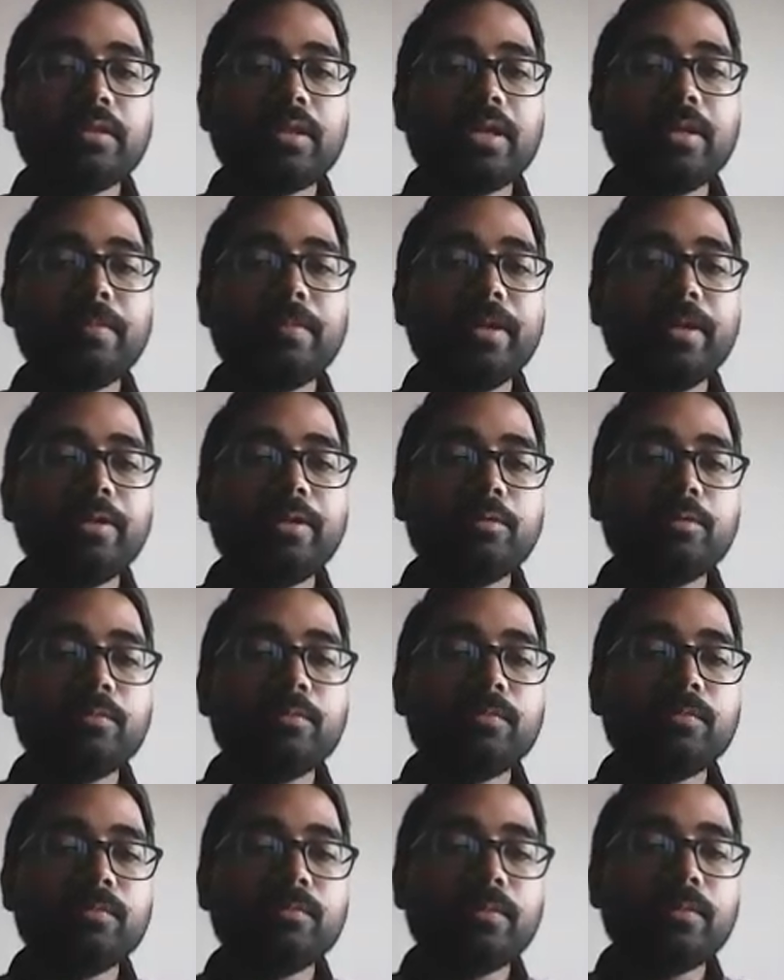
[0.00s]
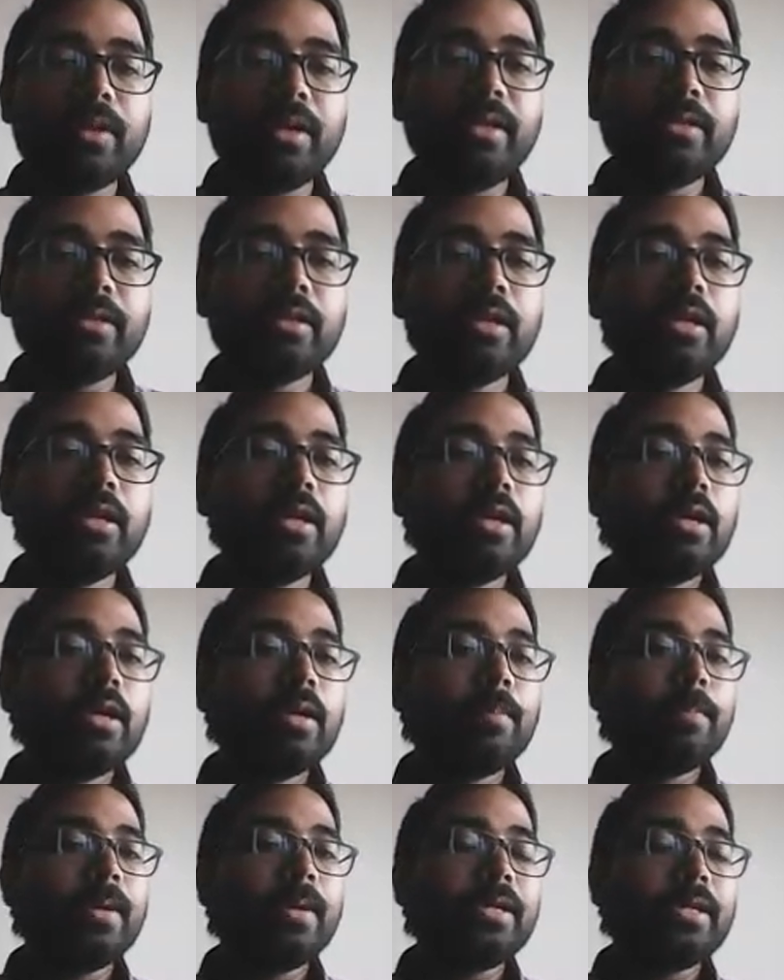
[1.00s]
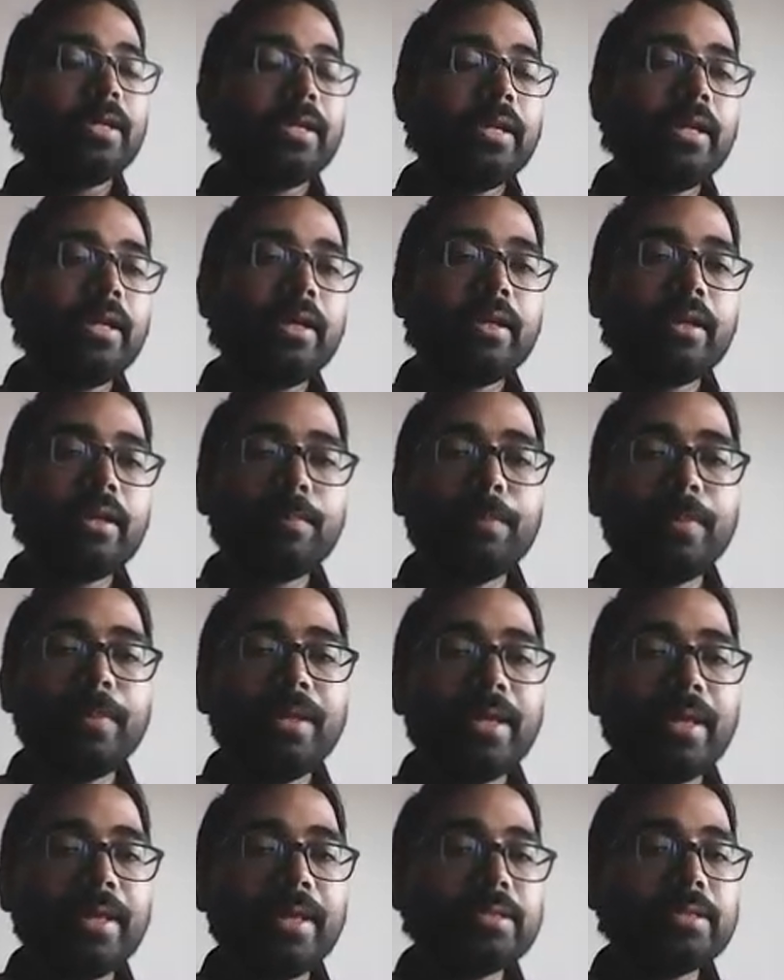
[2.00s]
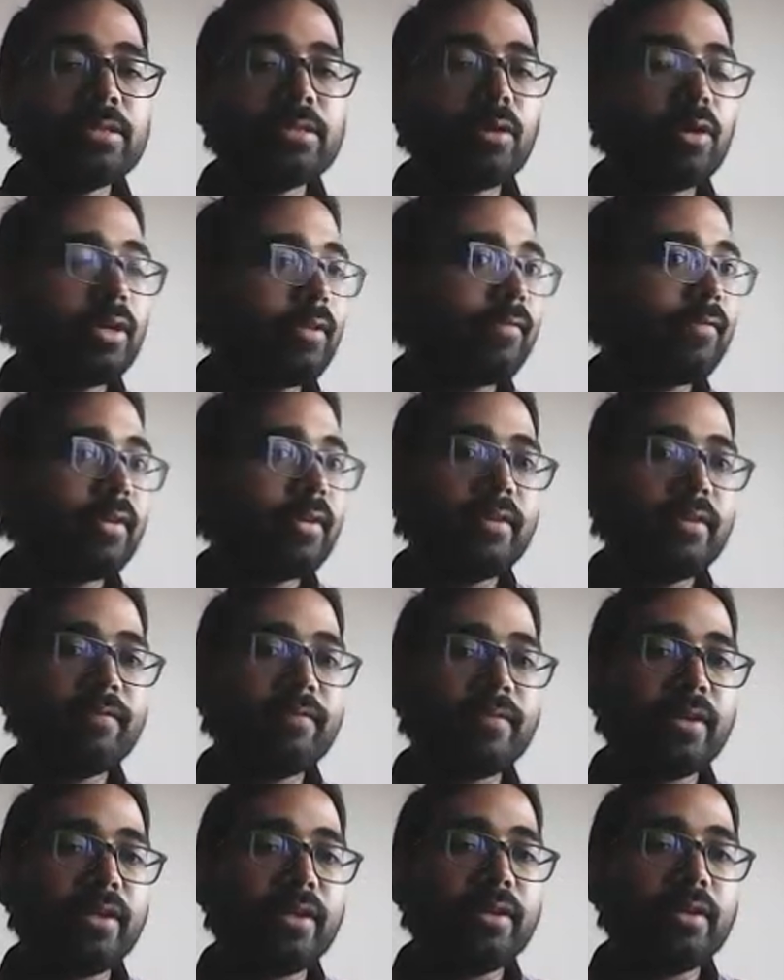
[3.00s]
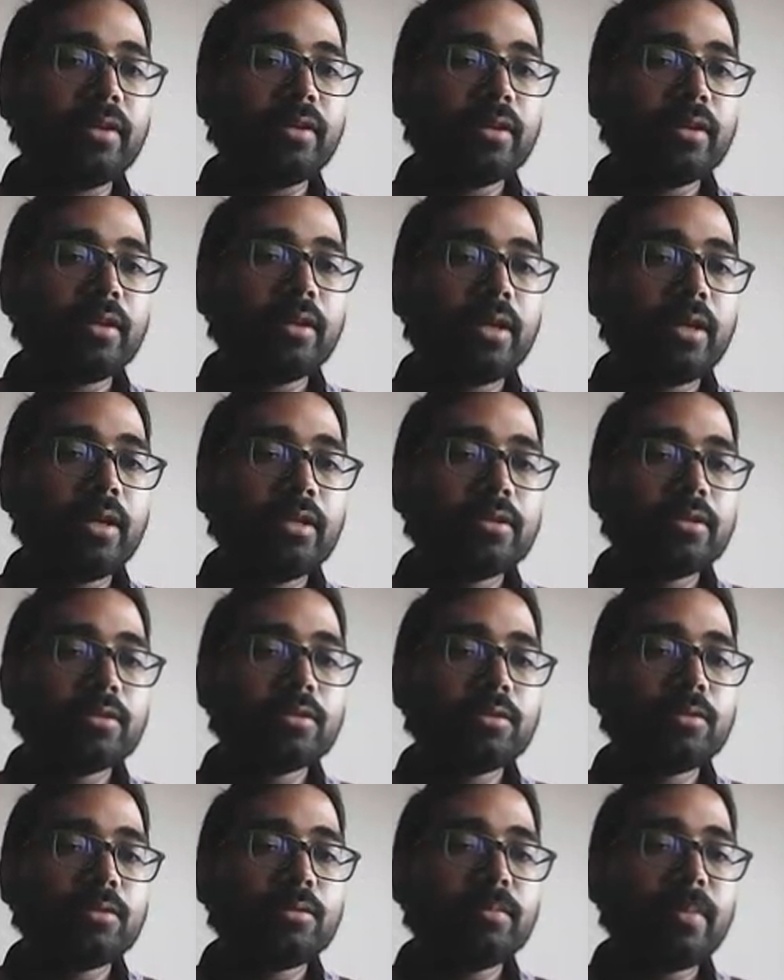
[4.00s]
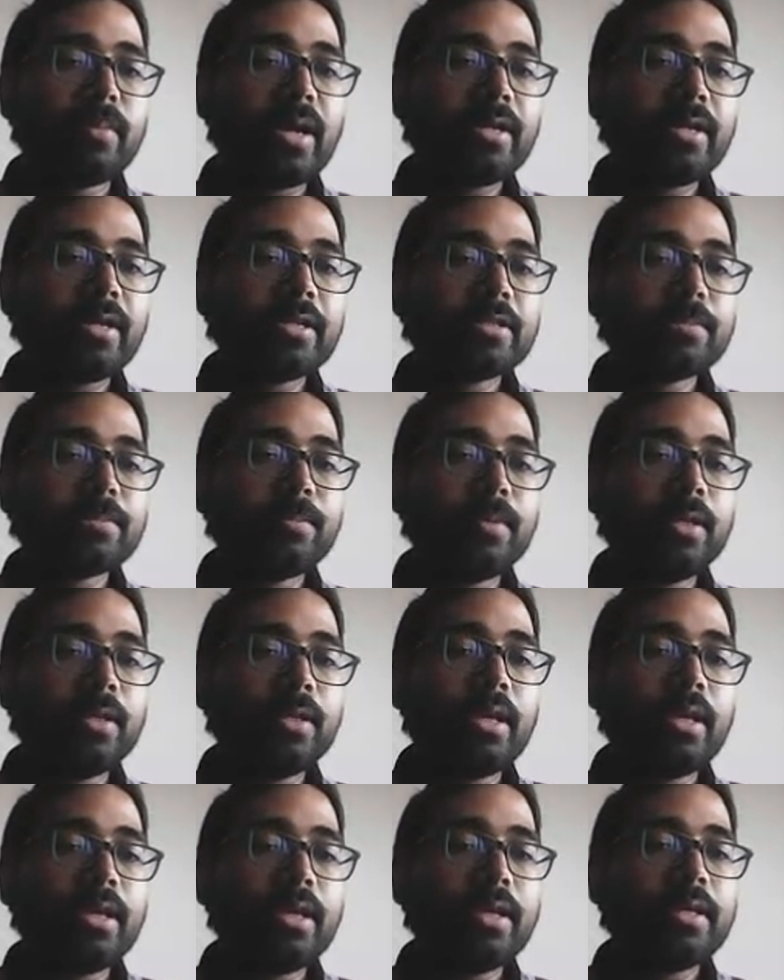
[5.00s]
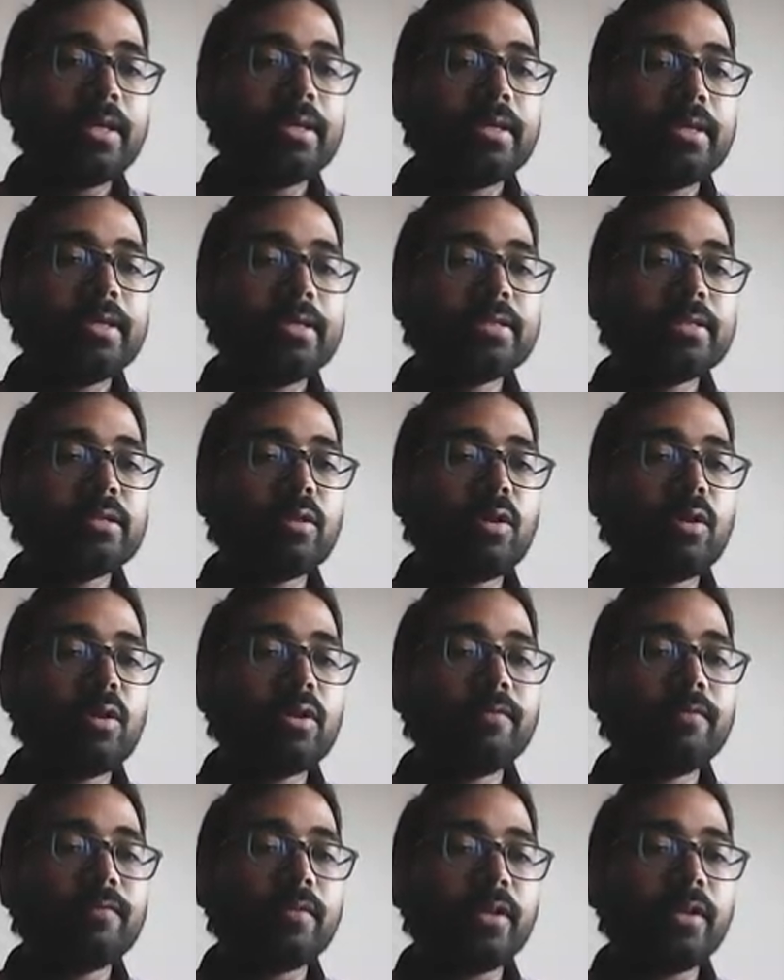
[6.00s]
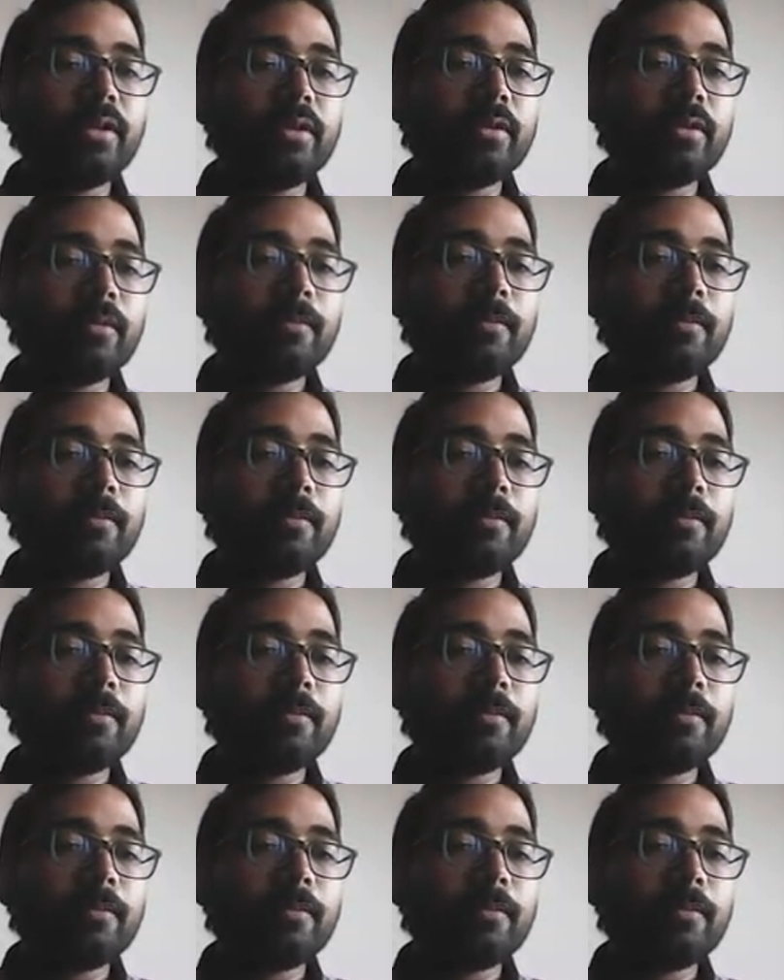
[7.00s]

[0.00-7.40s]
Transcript: 3 by 2, right? But here BA is not even defined, right? So matrix BA is not defined